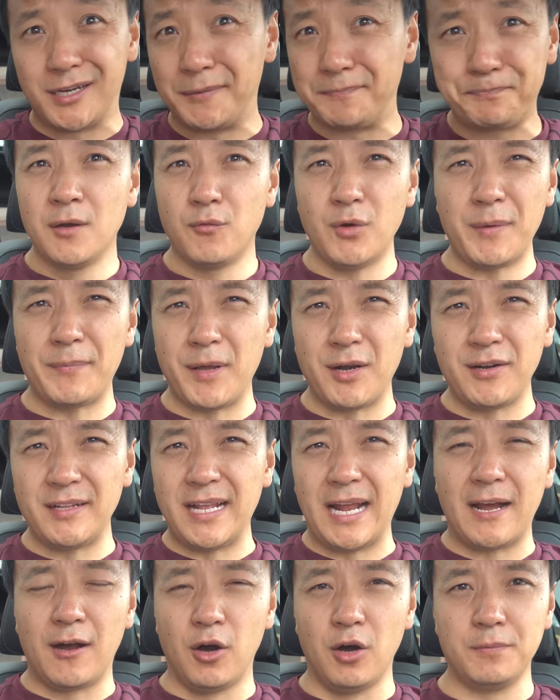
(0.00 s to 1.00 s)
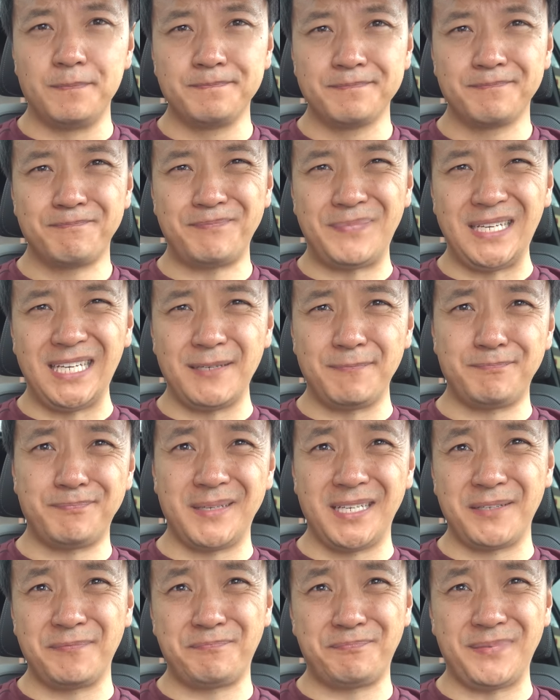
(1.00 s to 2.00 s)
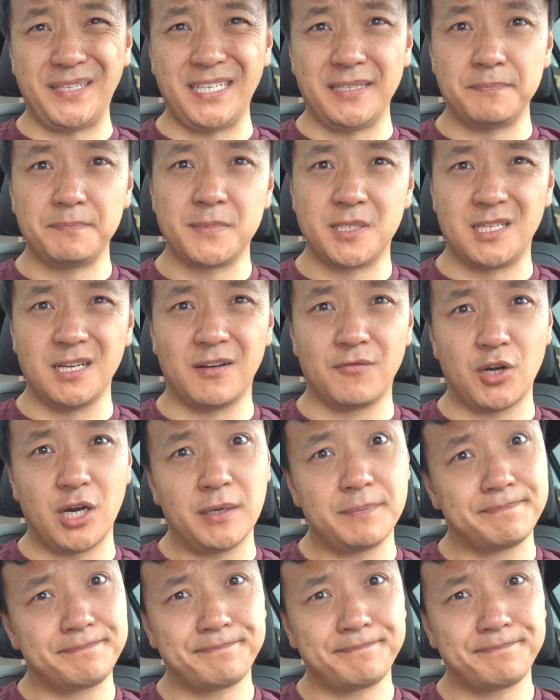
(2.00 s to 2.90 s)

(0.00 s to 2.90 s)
up. Way better than that whole beep, beep, beep stuff, right?